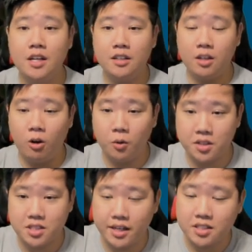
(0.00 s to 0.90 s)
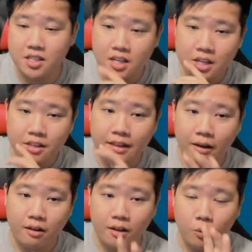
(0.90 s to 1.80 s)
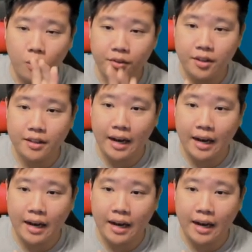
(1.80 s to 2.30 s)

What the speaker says: the holy sites. Now, one thing that